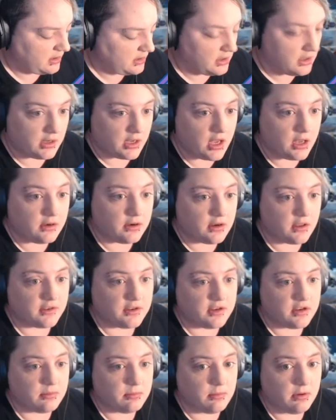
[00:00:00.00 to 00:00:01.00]
Okay,
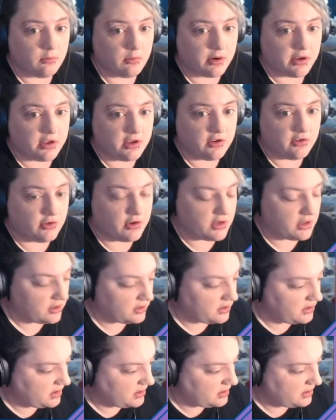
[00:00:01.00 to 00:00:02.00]
nothing to commit, working tree
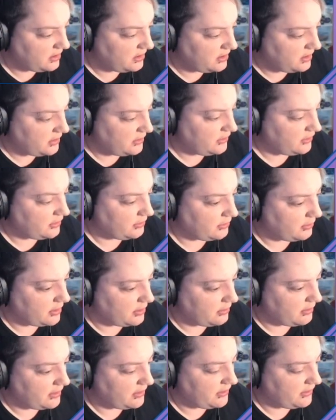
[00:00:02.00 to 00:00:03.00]
clean. So we'll
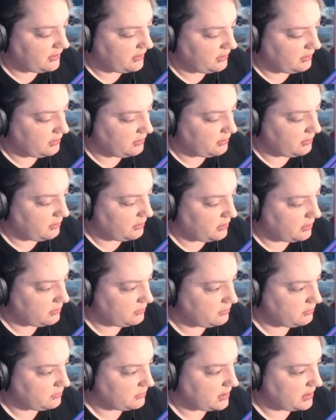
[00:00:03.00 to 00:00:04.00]
go into, oh,
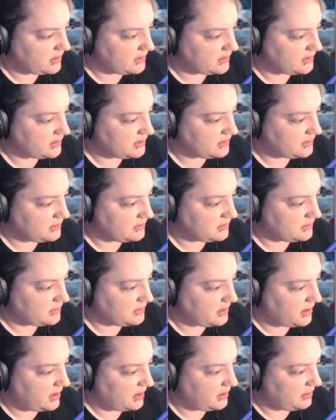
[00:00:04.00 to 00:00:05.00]
that is
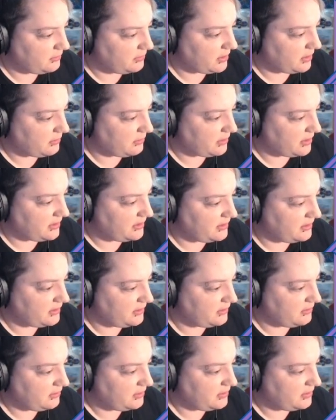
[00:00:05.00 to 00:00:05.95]
not what I wanted to do.